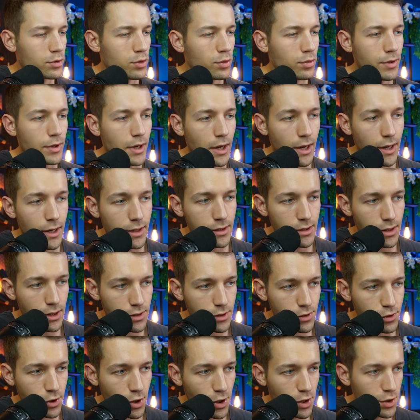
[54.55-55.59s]
today's
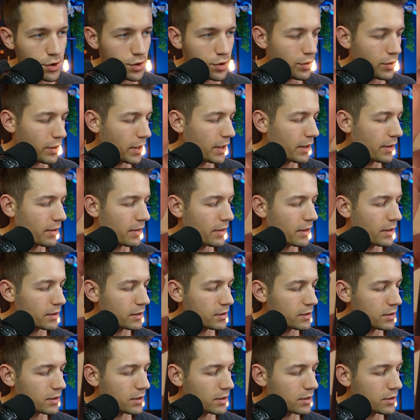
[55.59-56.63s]
exchange rate,
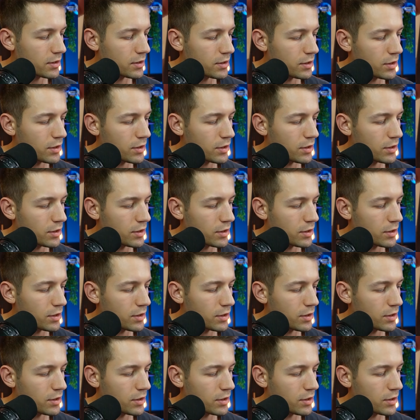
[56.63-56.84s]
this is